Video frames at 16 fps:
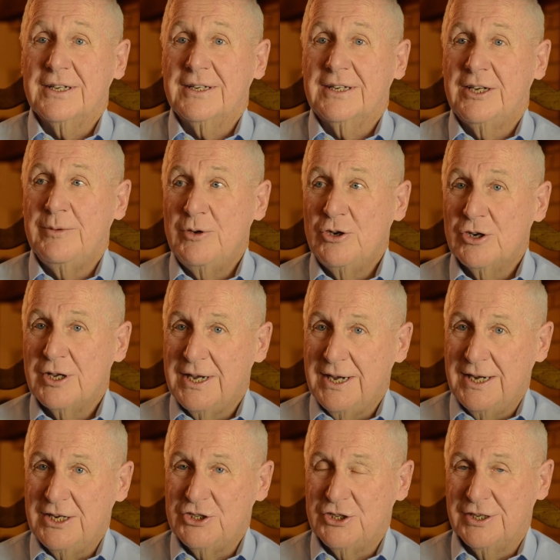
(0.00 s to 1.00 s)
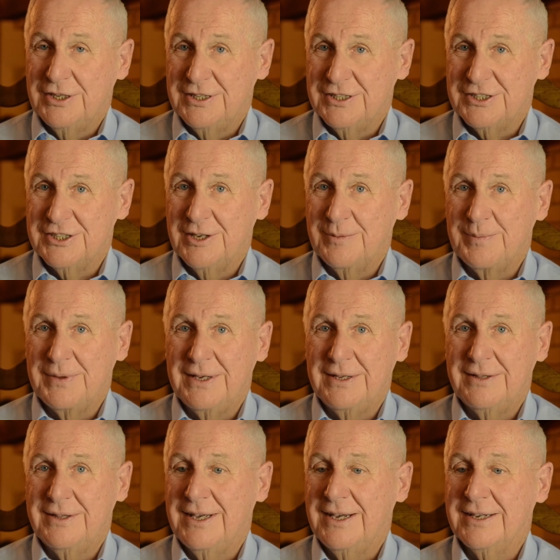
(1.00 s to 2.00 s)
Communication is
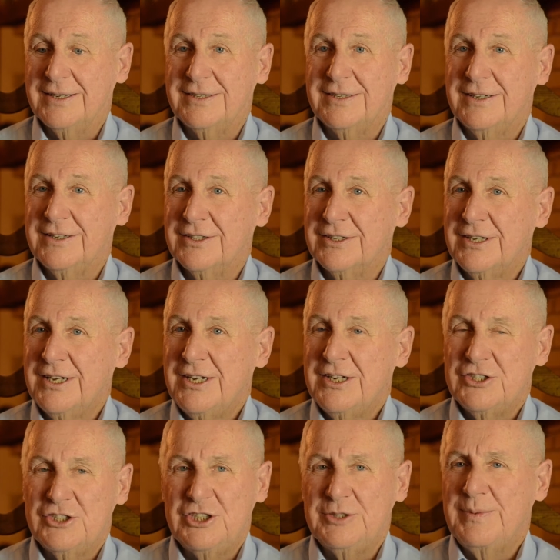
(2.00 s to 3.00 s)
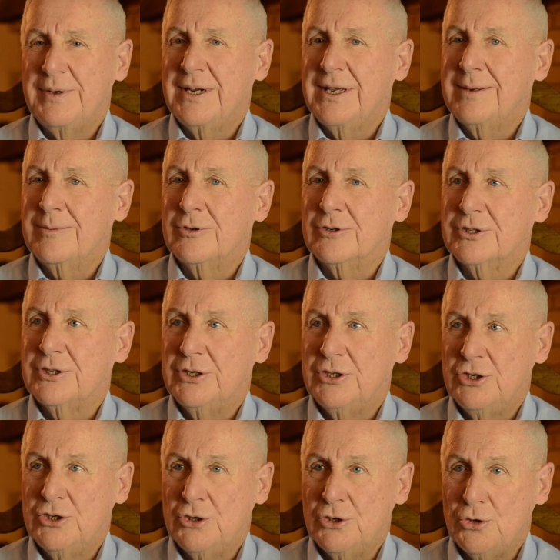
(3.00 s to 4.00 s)
something that she's been able to
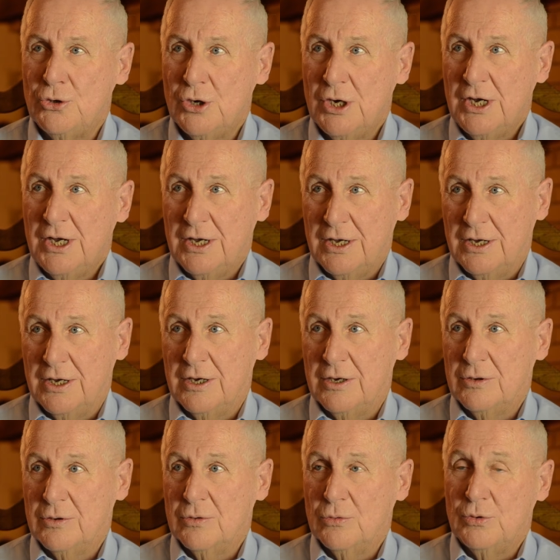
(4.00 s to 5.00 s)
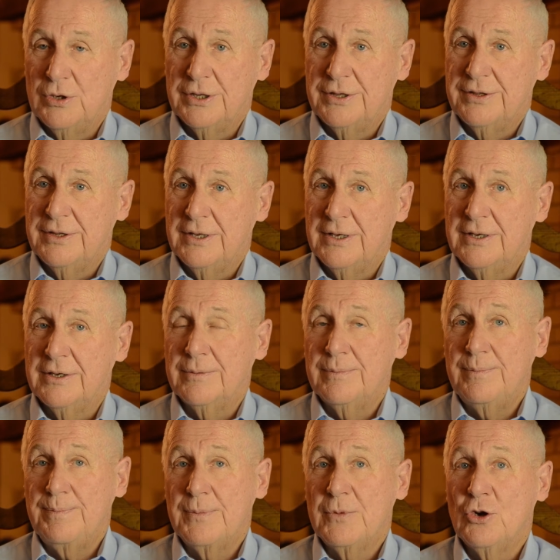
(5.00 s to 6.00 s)
do with
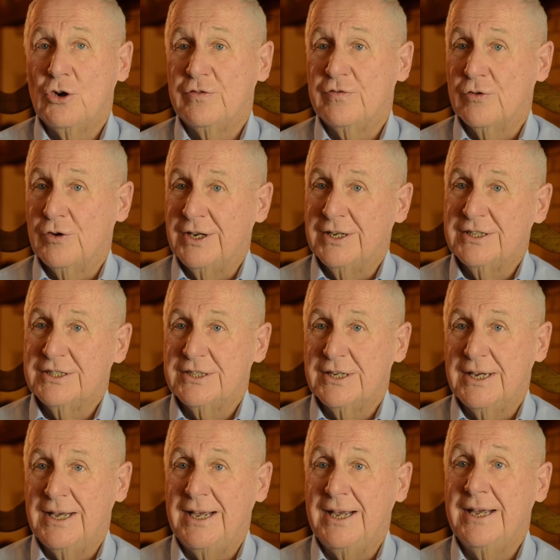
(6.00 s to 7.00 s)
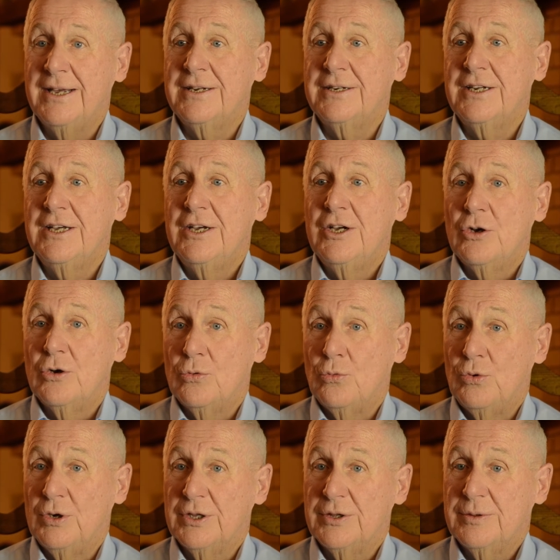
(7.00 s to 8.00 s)
her friends and
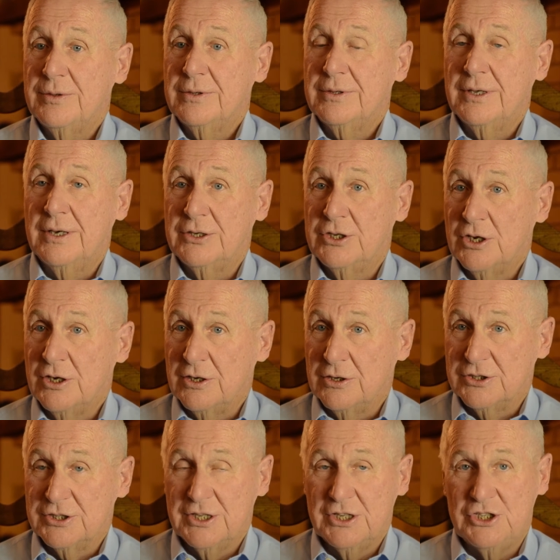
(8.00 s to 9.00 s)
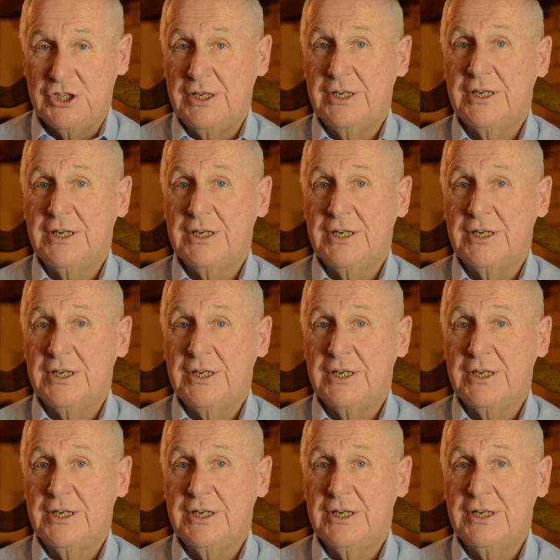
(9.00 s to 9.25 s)
with adults. She